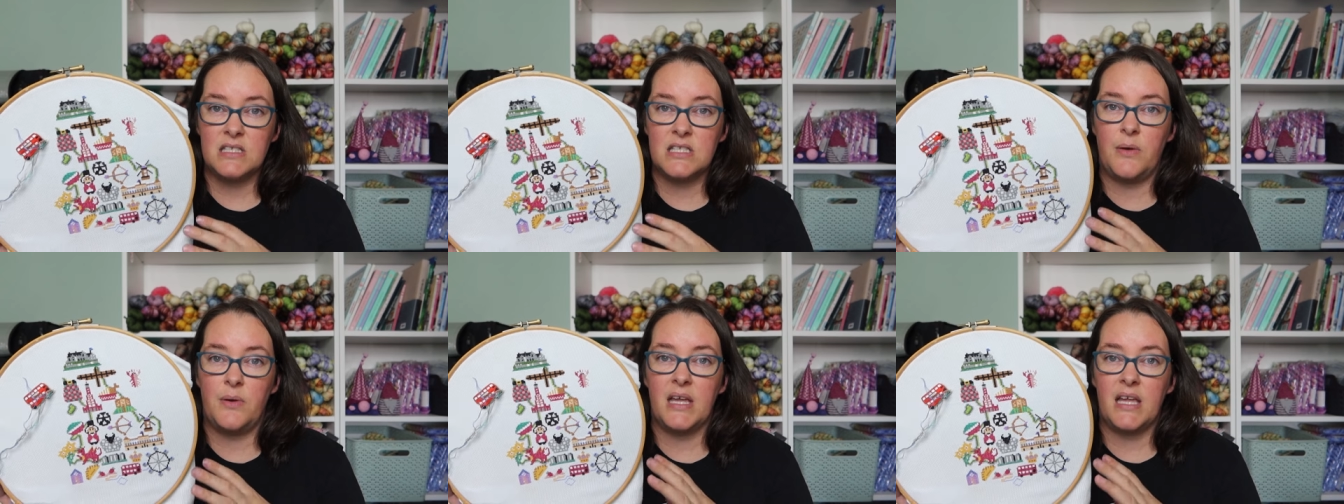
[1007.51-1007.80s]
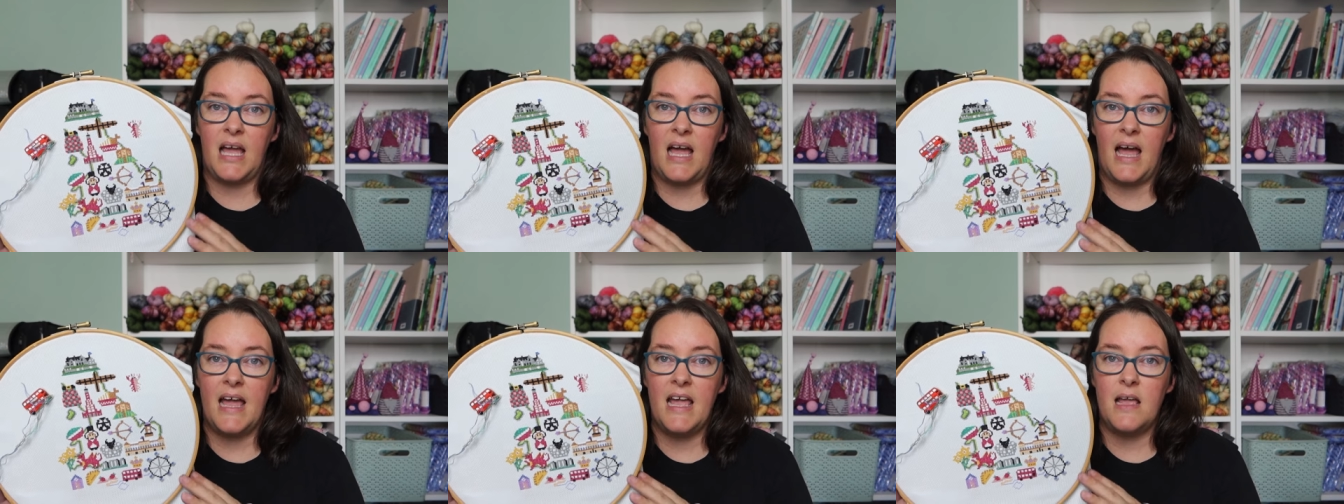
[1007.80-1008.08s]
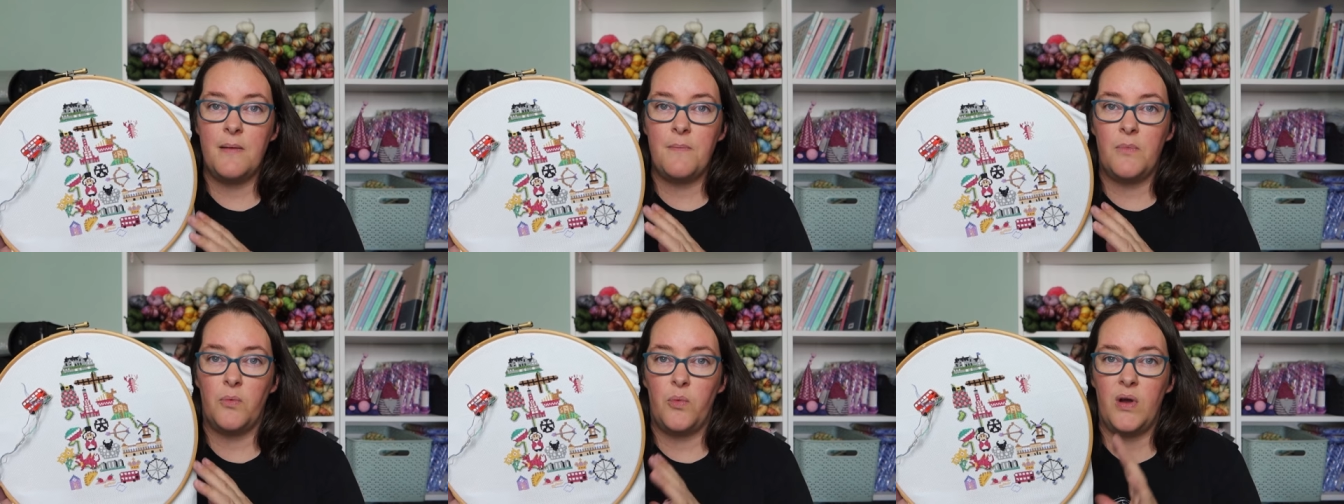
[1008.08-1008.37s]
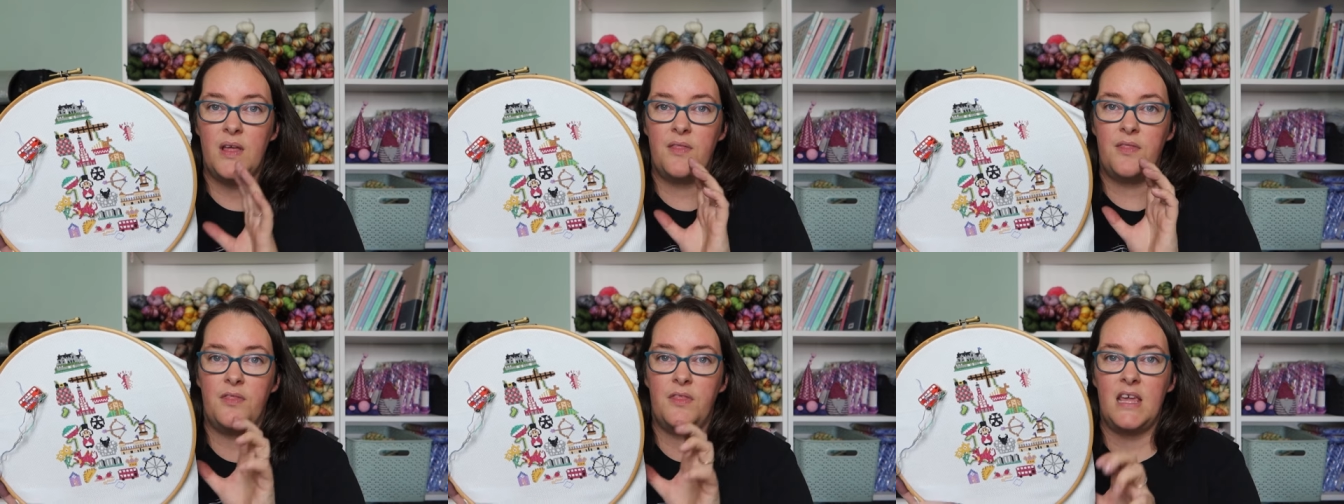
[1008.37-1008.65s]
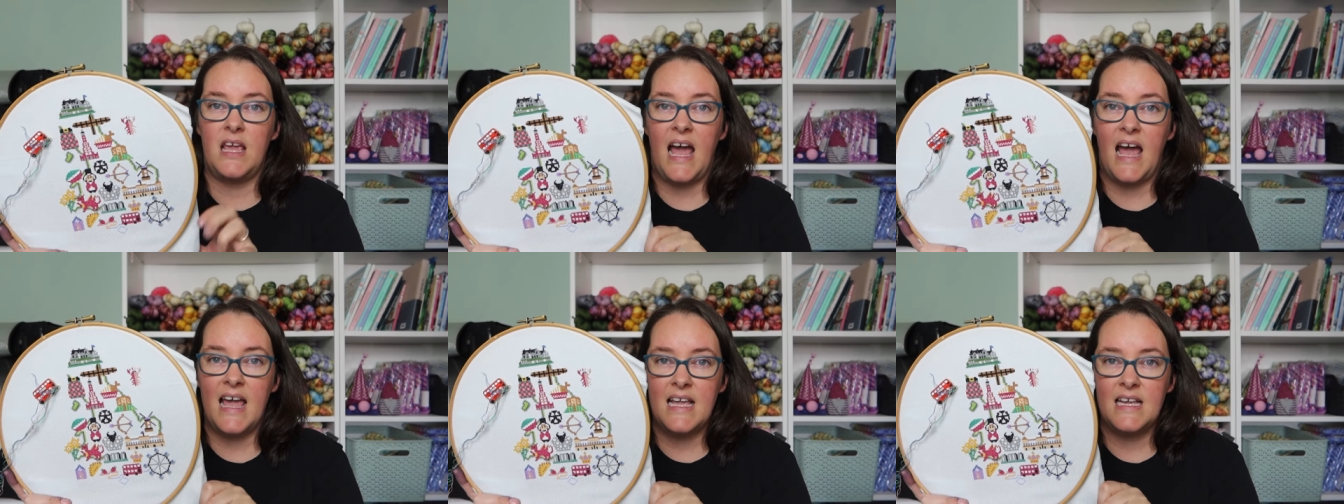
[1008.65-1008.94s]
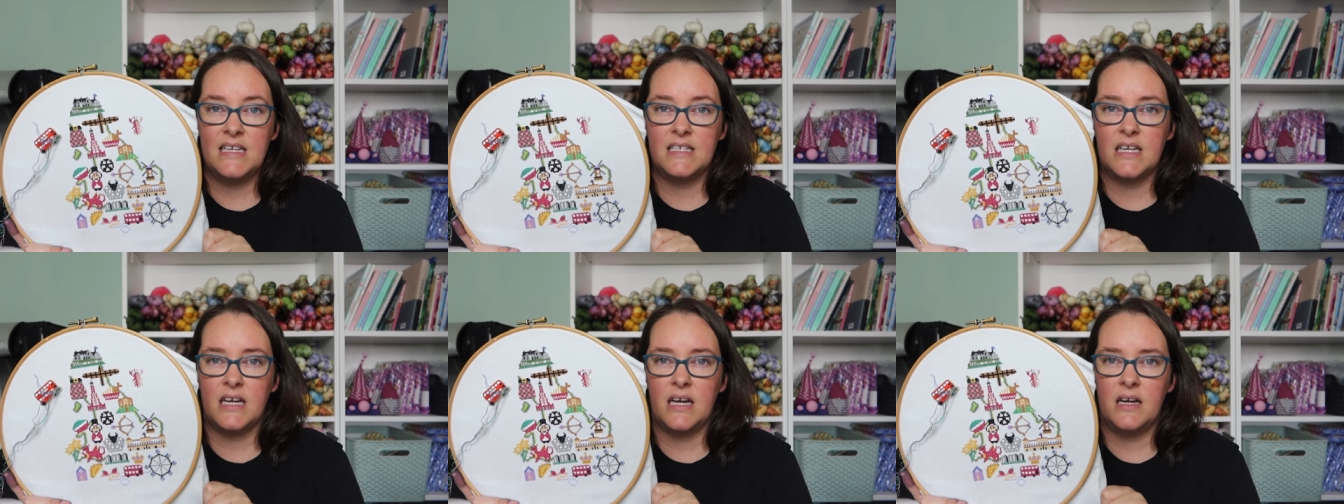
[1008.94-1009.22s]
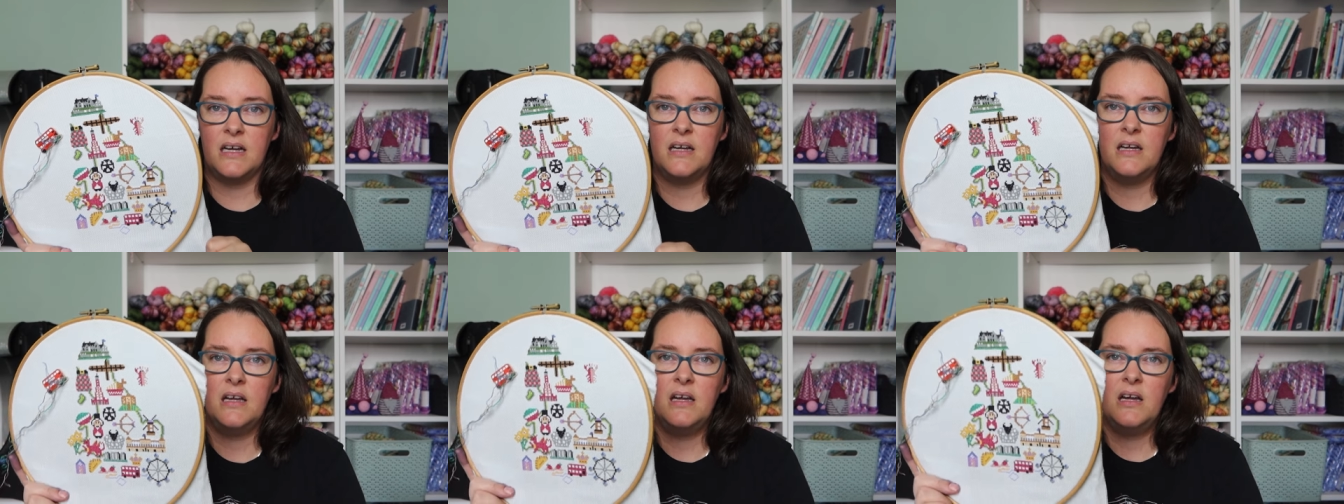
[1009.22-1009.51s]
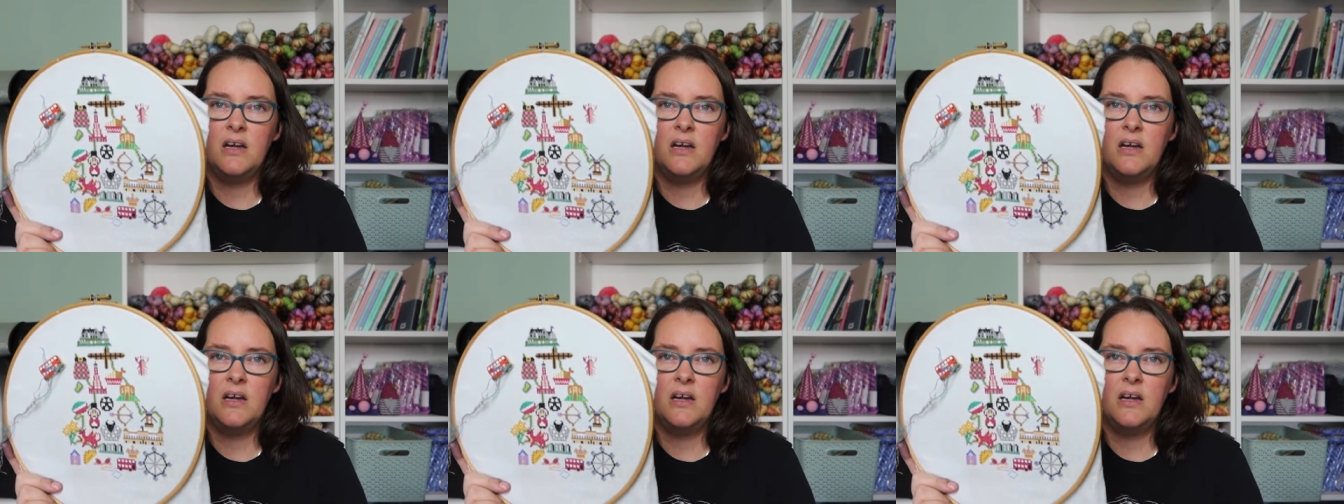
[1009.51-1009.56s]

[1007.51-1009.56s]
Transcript: so it came with the Ada,